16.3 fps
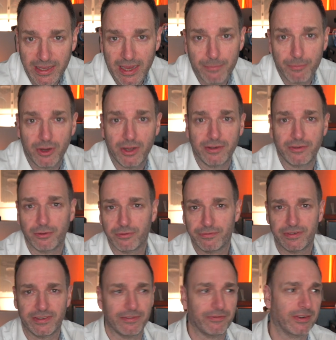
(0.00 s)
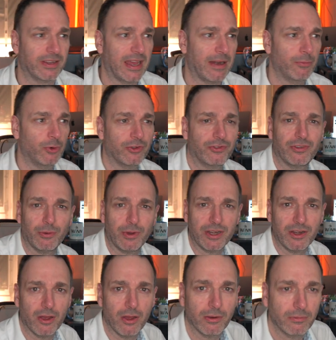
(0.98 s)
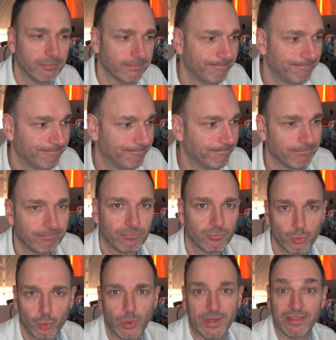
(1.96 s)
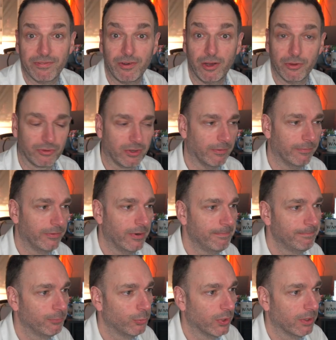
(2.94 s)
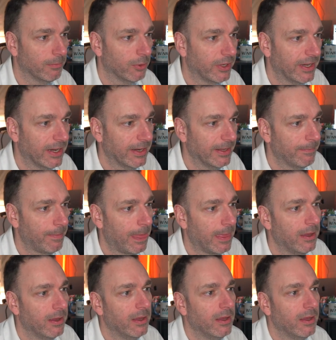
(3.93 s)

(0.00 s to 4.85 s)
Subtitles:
camera. I do it for different cameras so I know where the files come from when I'm looking at it.